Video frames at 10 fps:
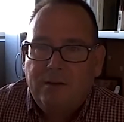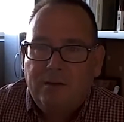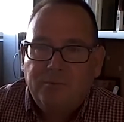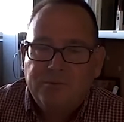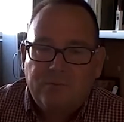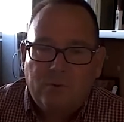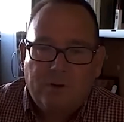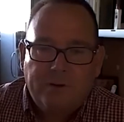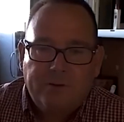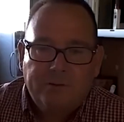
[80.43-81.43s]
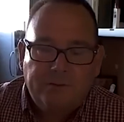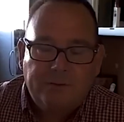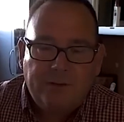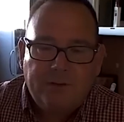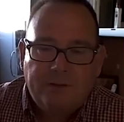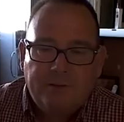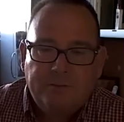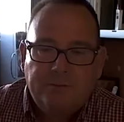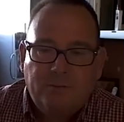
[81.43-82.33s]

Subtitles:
almost 400